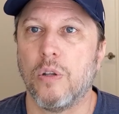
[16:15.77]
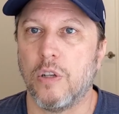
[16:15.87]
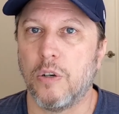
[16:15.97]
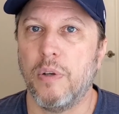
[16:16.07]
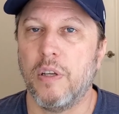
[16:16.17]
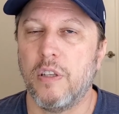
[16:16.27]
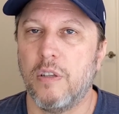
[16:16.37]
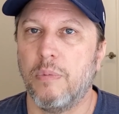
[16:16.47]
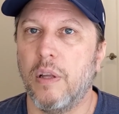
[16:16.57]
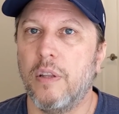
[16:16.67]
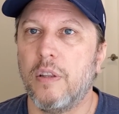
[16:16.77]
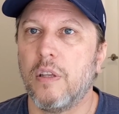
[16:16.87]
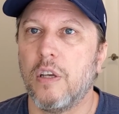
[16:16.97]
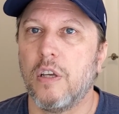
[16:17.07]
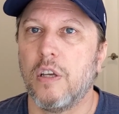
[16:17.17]
a little bit. But
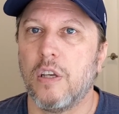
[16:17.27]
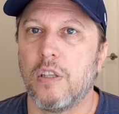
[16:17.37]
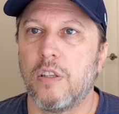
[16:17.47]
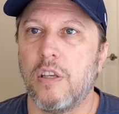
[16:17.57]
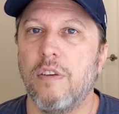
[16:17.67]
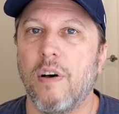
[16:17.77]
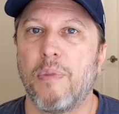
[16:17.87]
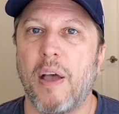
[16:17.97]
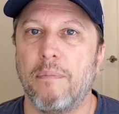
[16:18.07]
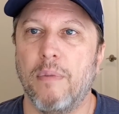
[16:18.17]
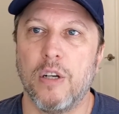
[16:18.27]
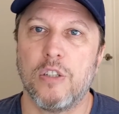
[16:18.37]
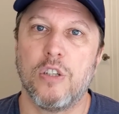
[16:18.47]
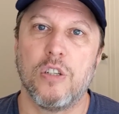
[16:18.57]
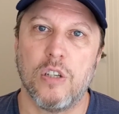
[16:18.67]
to give up that
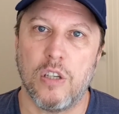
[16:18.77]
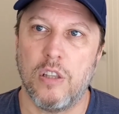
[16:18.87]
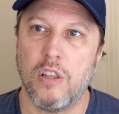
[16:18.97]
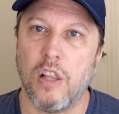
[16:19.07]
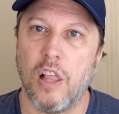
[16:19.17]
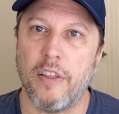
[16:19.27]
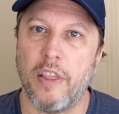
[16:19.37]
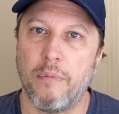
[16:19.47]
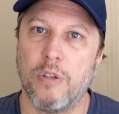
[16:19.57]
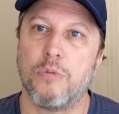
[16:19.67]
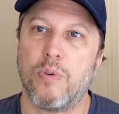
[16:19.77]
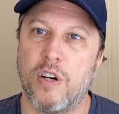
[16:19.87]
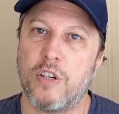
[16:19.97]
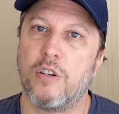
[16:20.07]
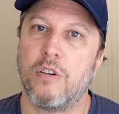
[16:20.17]
much and allow that much
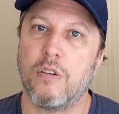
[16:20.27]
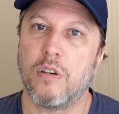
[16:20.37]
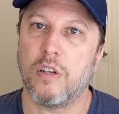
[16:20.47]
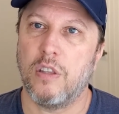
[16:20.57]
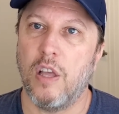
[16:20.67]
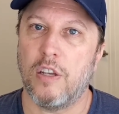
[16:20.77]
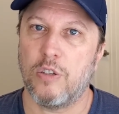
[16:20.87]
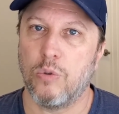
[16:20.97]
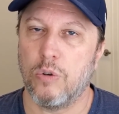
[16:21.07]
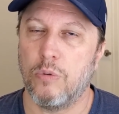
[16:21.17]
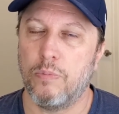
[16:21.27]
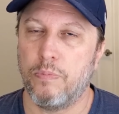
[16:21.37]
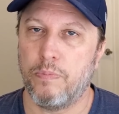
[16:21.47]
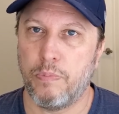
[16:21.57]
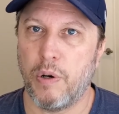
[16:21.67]
pressure in that short
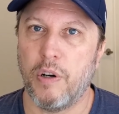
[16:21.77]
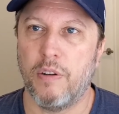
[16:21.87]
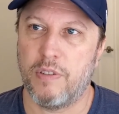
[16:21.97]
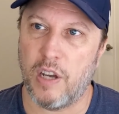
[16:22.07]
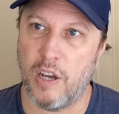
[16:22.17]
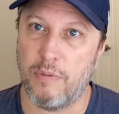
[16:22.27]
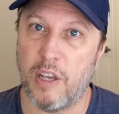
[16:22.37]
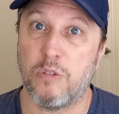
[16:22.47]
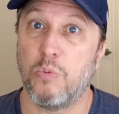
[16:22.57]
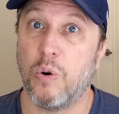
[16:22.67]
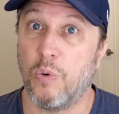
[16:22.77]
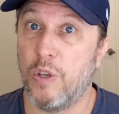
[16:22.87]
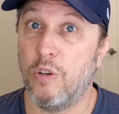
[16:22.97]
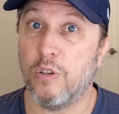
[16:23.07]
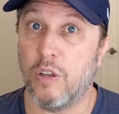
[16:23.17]
period of time, that's where we
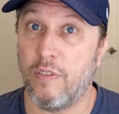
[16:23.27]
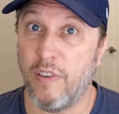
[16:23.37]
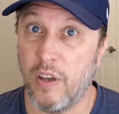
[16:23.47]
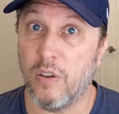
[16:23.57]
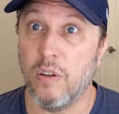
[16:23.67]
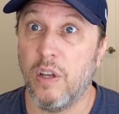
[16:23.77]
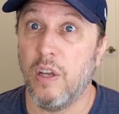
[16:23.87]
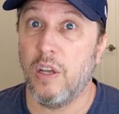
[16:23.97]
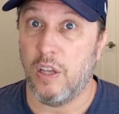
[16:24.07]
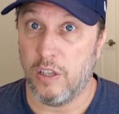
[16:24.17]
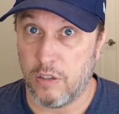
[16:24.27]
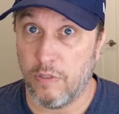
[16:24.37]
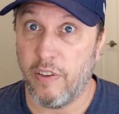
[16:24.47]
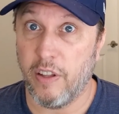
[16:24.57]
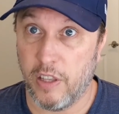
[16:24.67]
usually fail. That's a
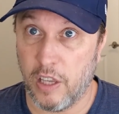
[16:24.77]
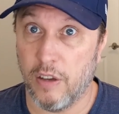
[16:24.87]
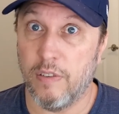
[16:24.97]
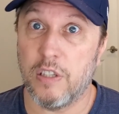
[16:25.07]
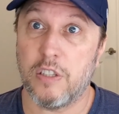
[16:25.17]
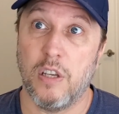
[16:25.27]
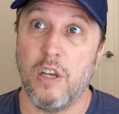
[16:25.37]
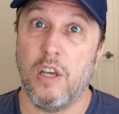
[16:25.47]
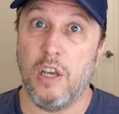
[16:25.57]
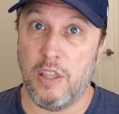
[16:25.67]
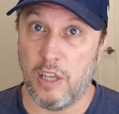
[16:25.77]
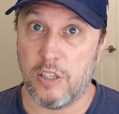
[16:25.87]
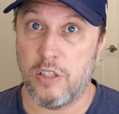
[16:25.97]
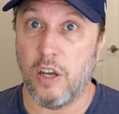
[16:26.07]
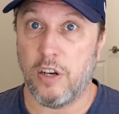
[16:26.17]
failing of us, and
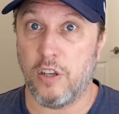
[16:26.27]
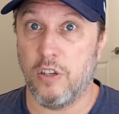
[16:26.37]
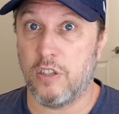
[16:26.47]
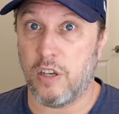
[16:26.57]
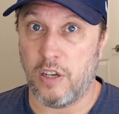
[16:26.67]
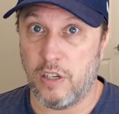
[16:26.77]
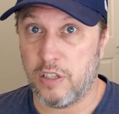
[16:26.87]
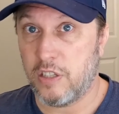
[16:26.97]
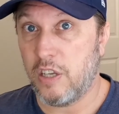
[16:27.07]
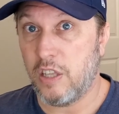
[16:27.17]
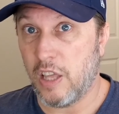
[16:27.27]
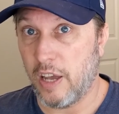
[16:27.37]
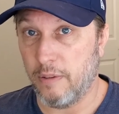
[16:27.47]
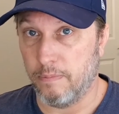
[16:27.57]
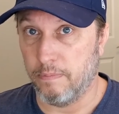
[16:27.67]
that's not a good sign to see that